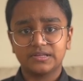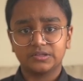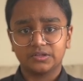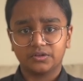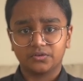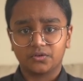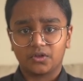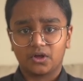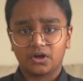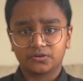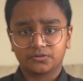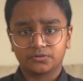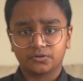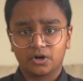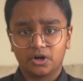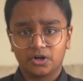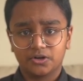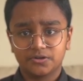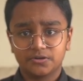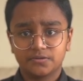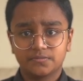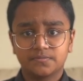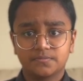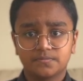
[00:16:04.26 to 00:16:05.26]
in the long
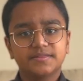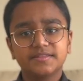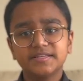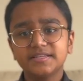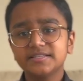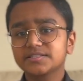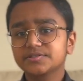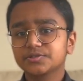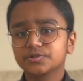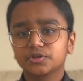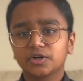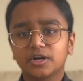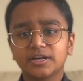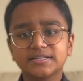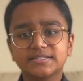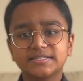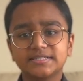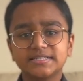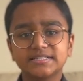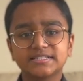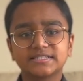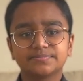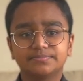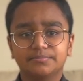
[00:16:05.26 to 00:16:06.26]
run. These
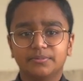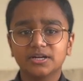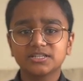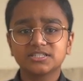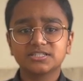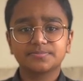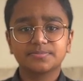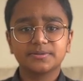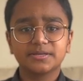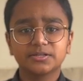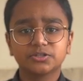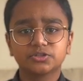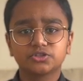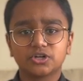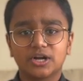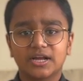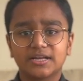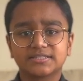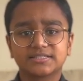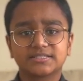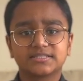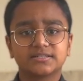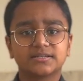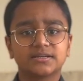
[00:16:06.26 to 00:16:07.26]
crises must be
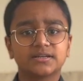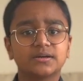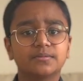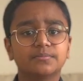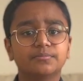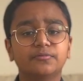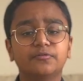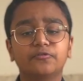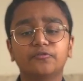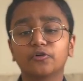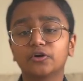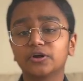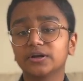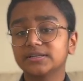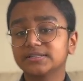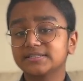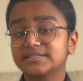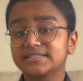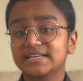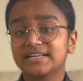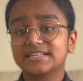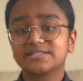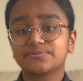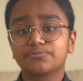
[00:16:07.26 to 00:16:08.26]
addressed before
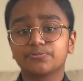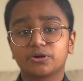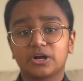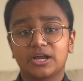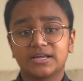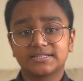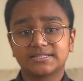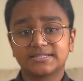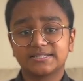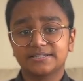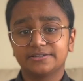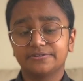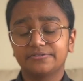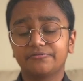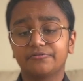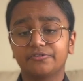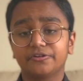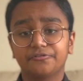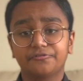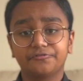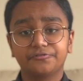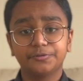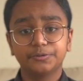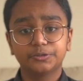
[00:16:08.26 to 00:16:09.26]
it sets precedent
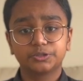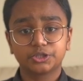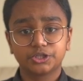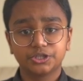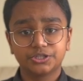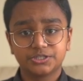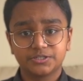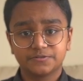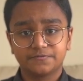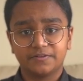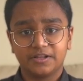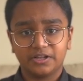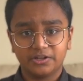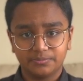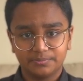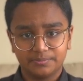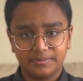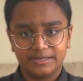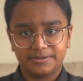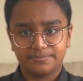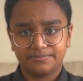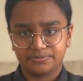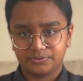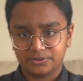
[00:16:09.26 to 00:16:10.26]
for future
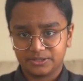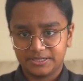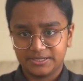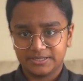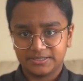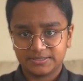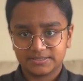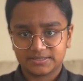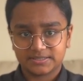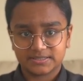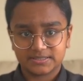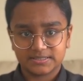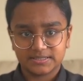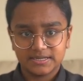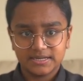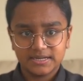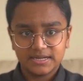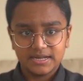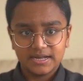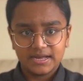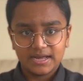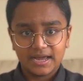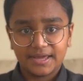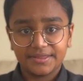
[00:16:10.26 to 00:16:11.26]
development plans.
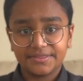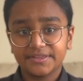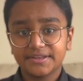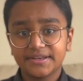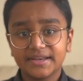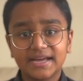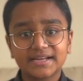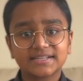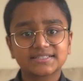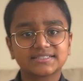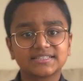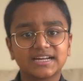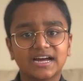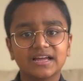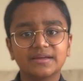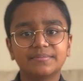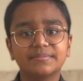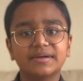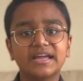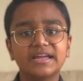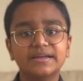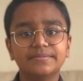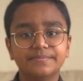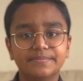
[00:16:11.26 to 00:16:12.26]
And the next
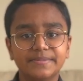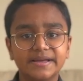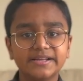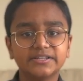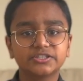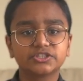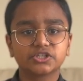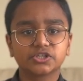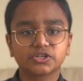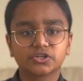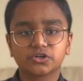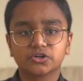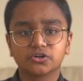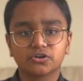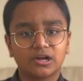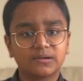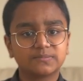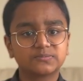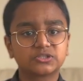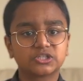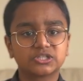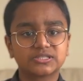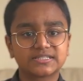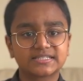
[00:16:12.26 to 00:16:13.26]
time a major
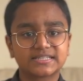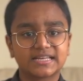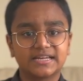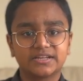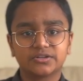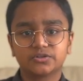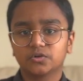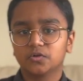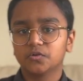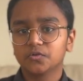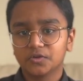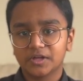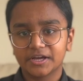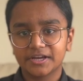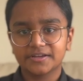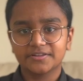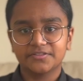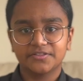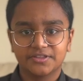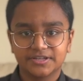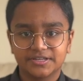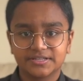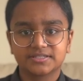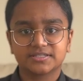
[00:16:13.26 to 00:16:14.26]
corruption scandal
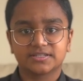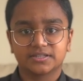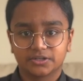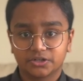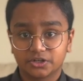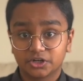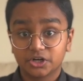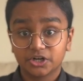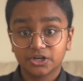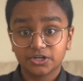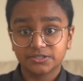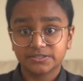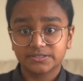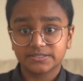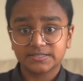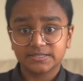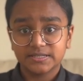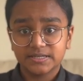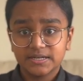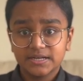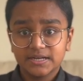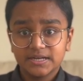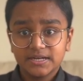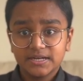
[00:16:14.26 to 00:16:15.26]
like this occurs,